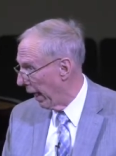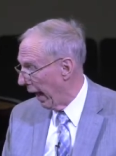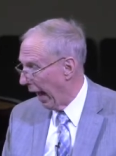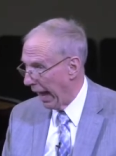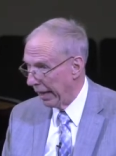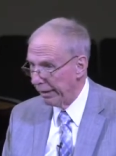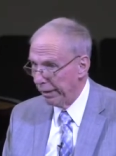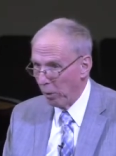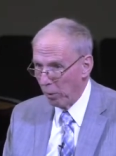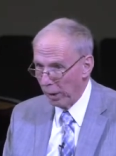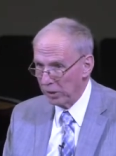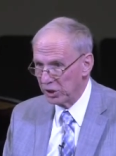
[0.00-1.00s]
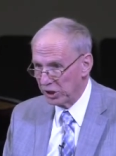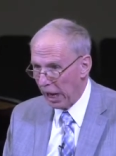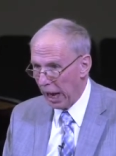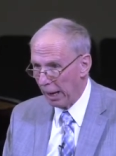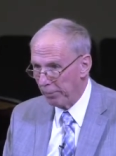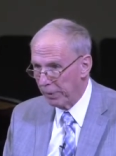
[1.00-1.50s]
And you know what?
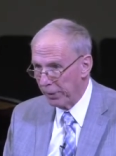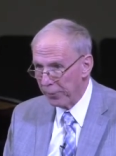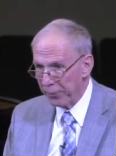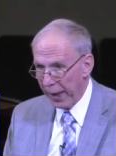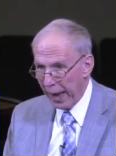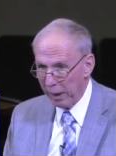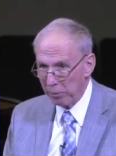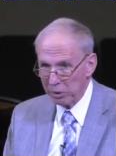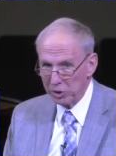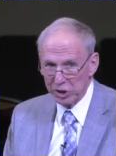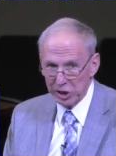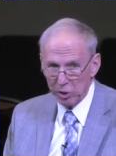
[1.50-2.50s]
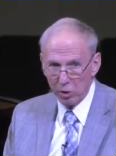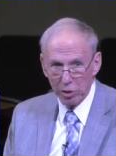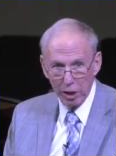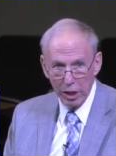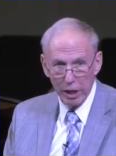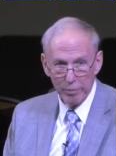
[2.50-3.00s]
Stopped and was
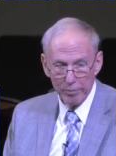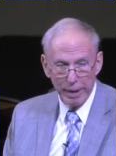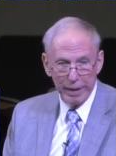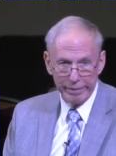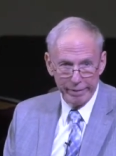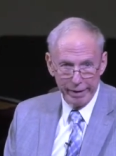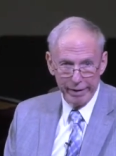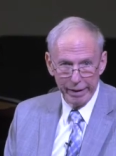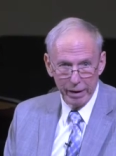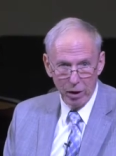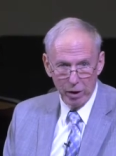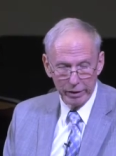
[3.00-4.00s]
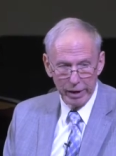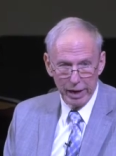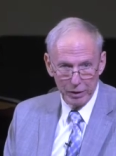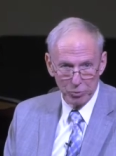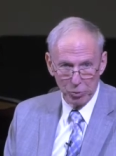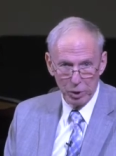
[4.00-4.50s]
still meditating on
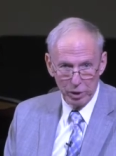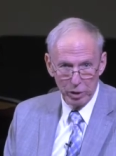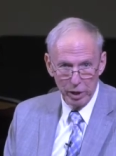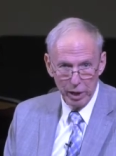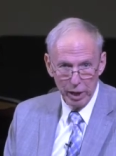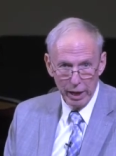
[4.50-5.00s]
God's Word.